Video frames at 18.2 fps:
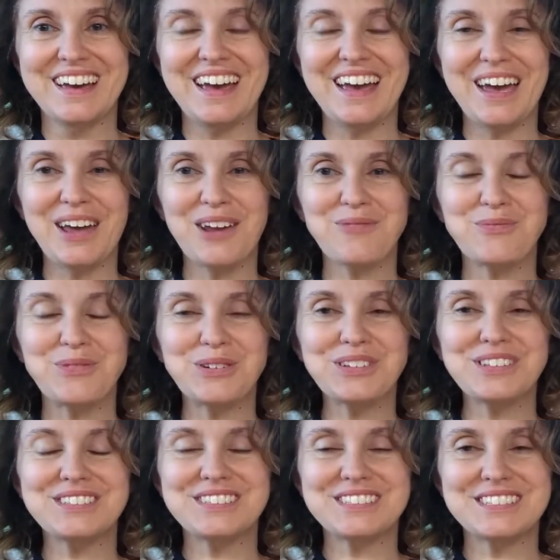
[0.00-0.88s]
And
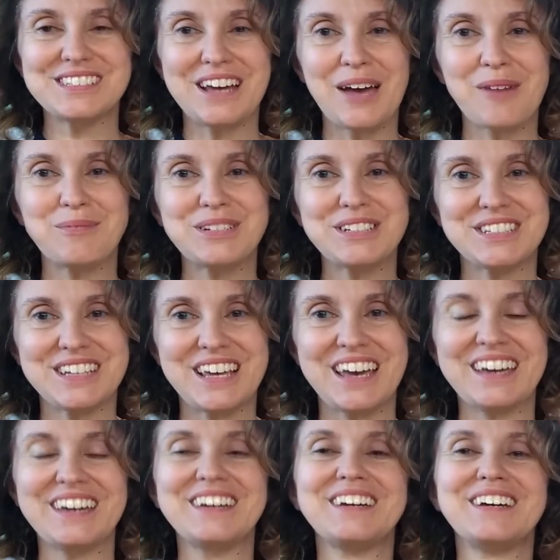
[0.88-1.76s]
it's time to
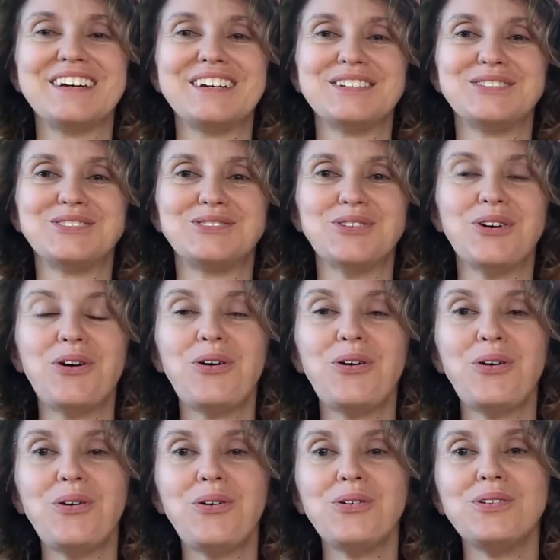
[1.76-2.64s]
say,
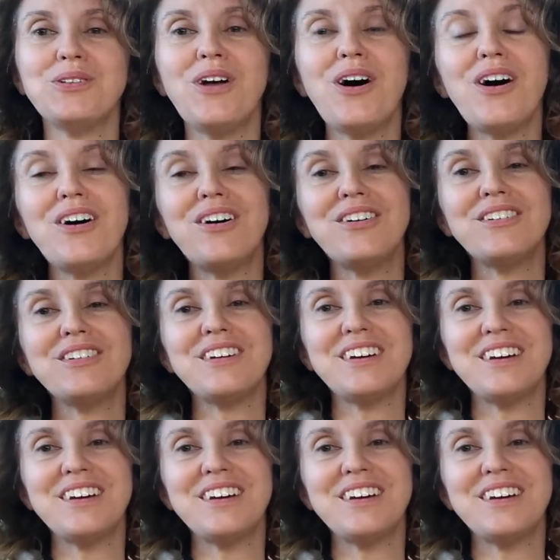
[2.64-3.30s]
so long,